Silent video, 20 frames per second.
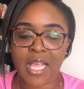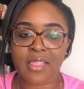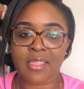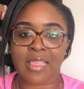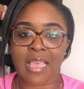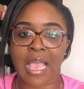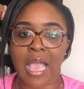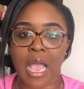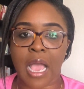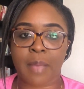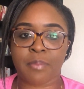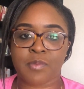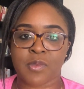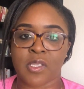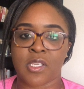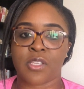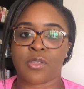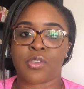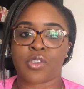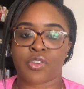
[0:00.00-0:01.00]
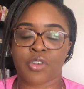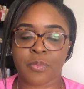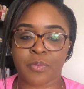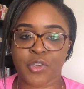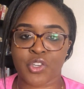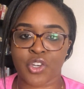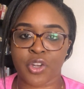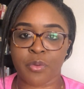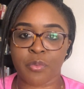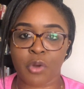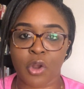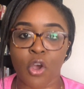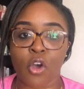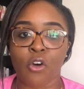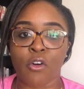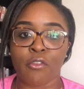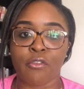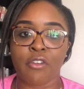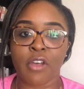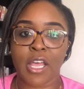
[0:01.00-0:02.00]
the apt description
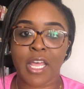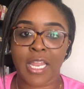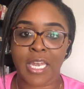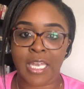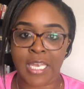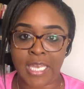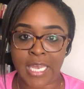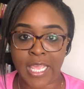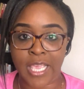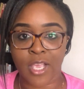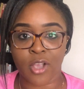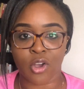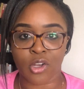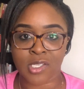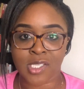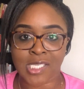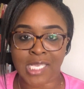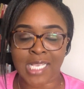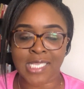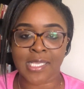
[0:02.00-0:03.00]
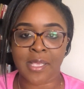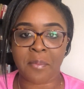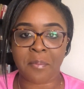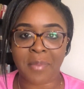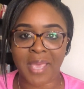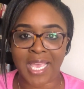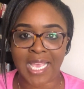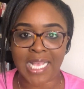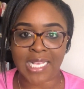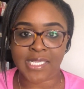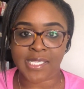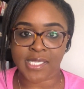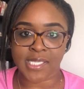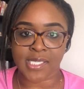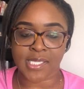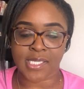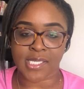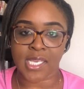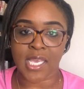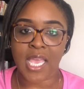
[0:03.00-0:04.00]
of Lagos as a mega
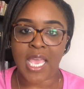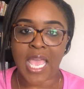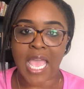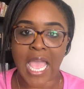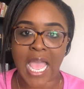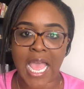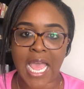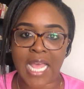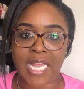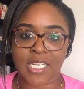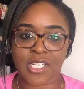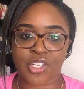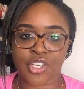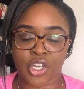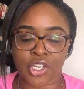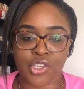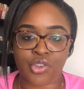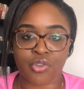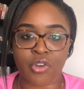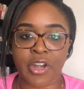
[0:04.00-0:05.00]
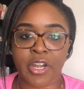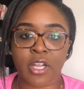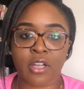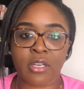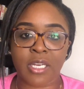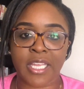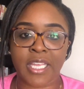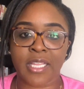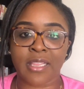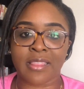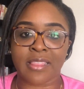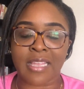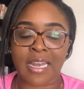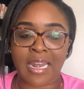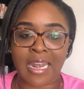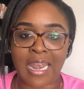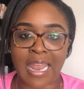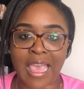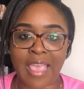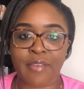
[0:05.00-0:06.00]
city and just chronicling the
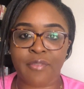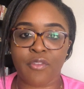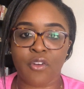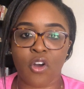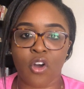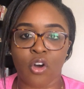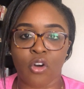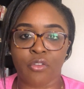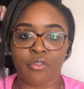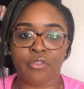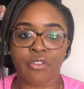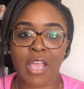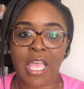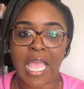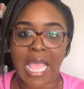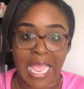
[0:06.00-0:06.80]
life of